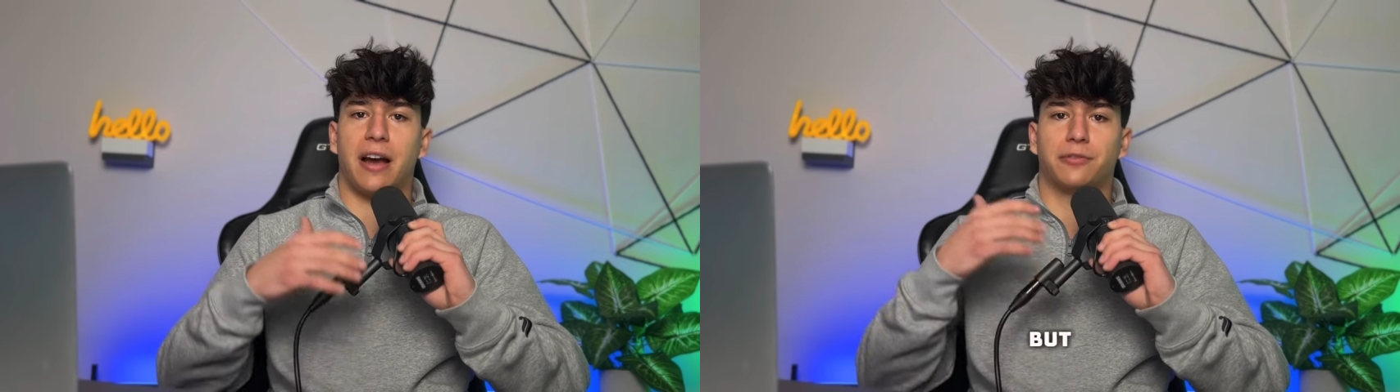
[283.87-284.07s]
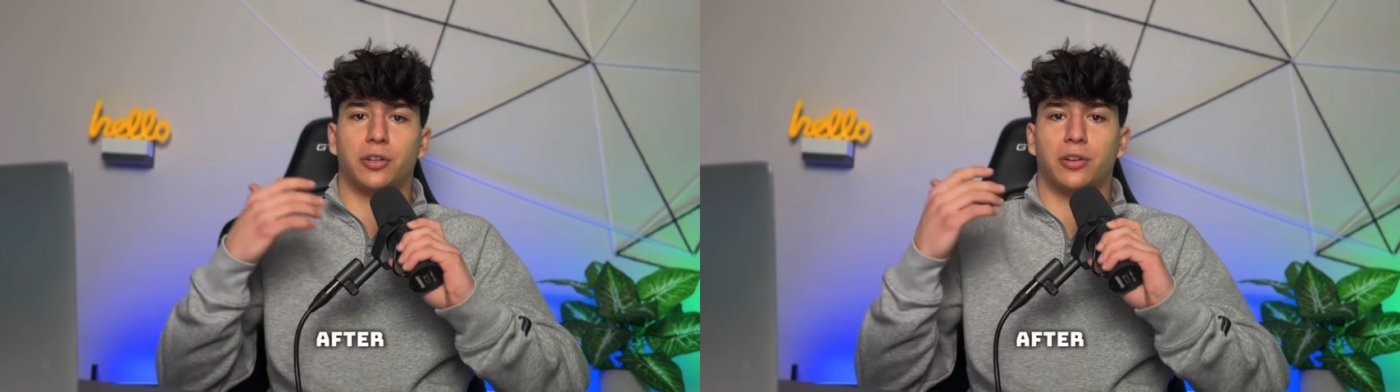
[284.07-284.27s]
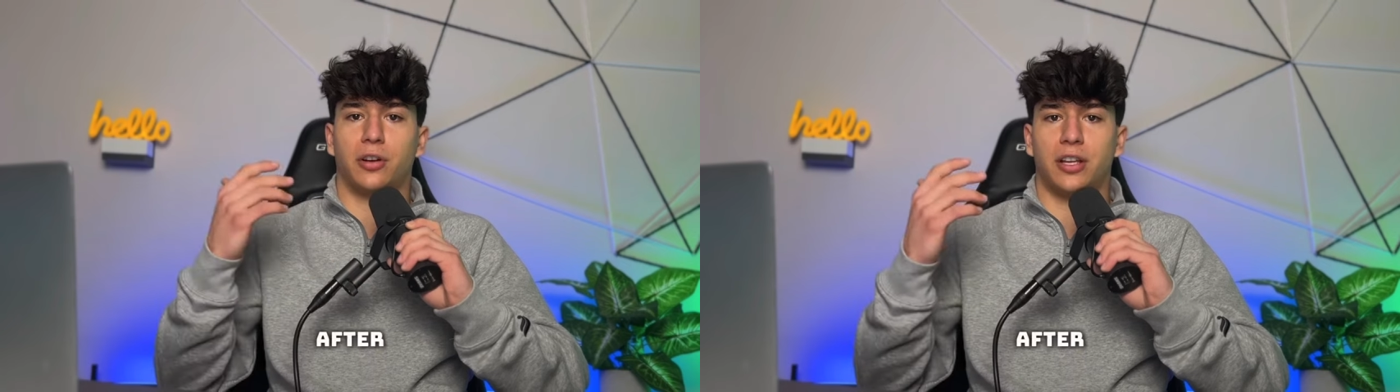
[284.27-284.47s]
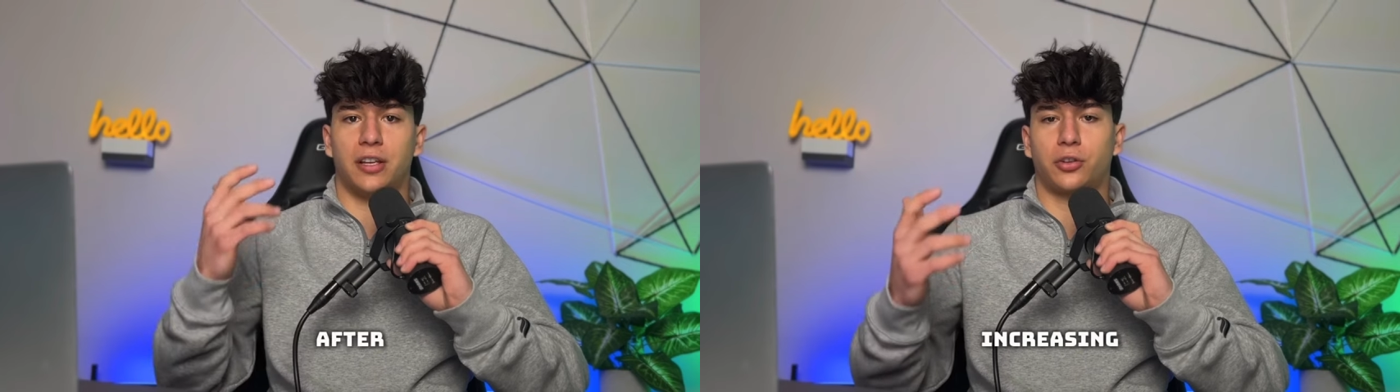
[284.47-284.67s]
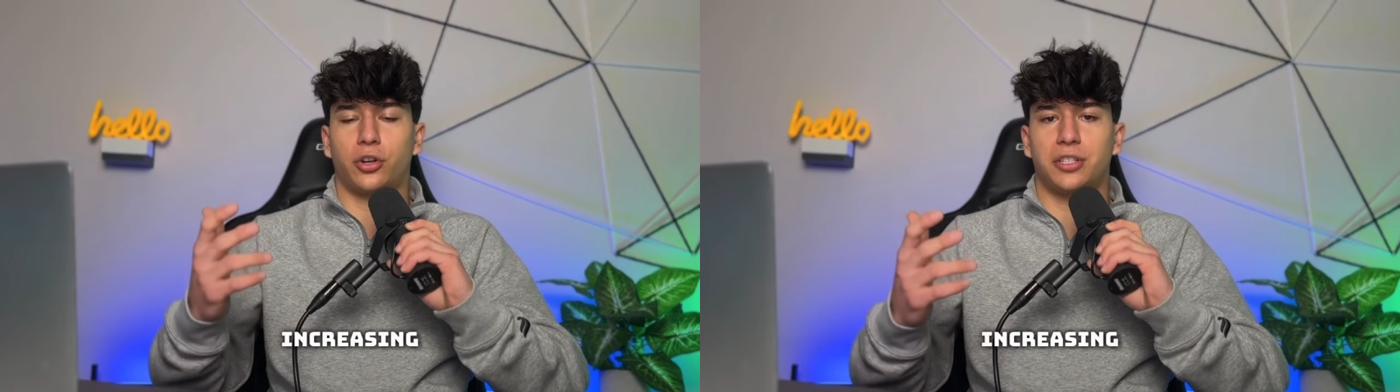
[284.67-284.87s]
after
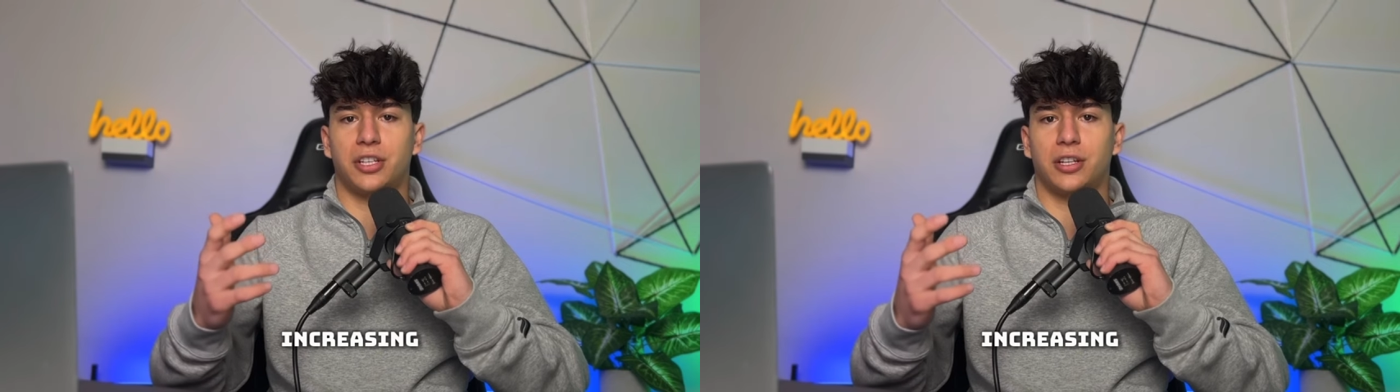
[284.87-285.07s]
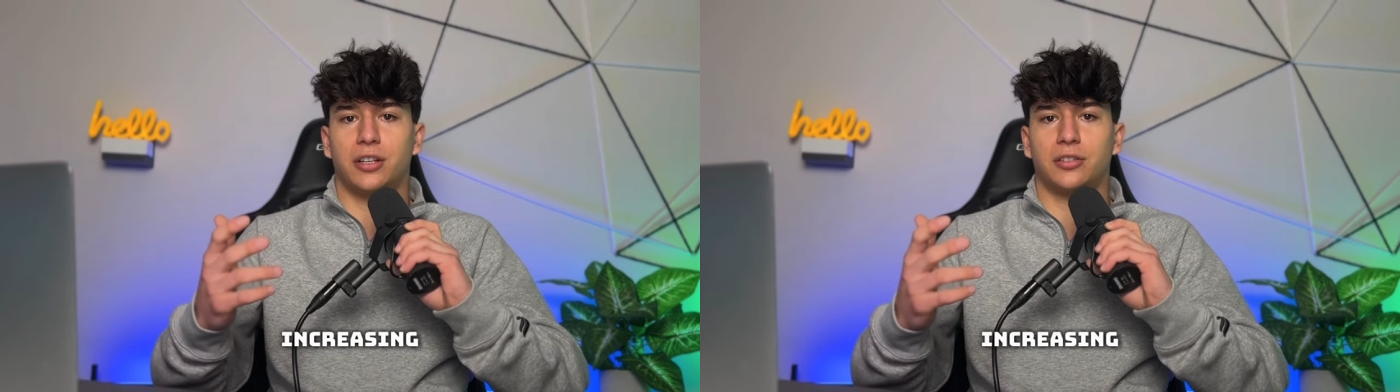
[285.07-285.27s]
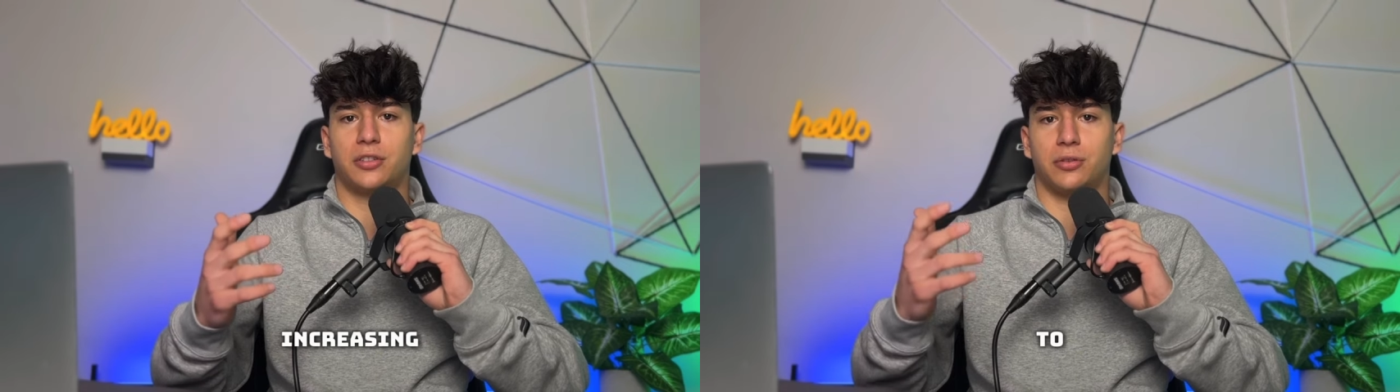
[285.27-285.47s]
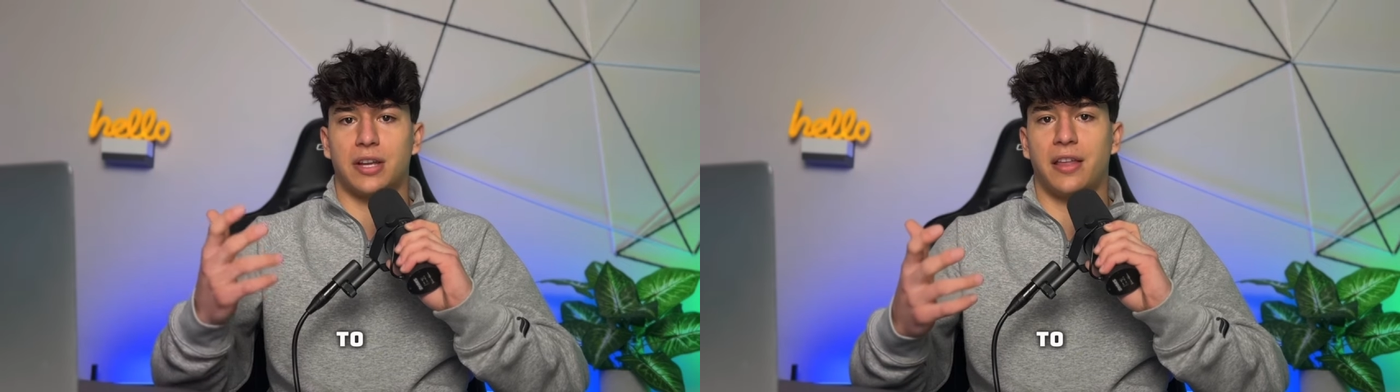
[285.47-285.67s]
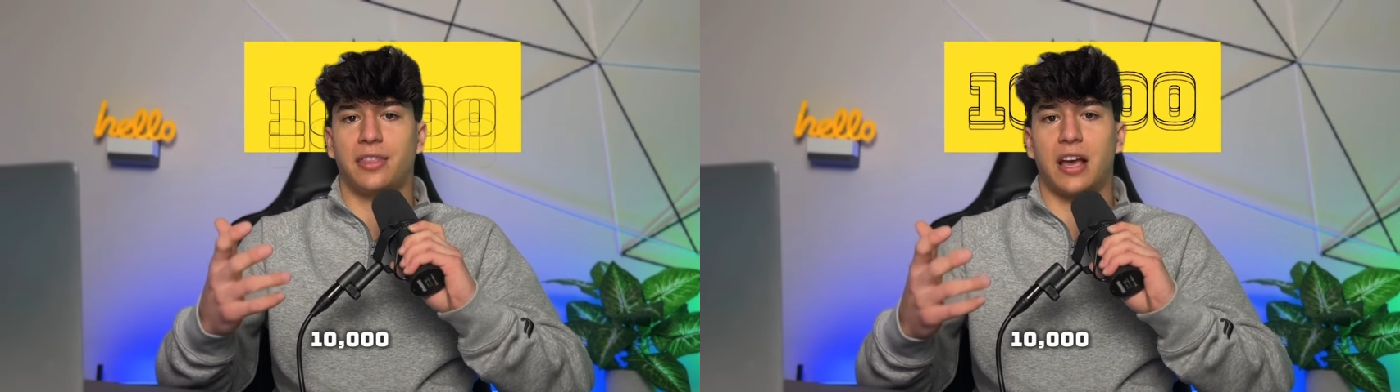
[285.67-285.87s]
increasing to ten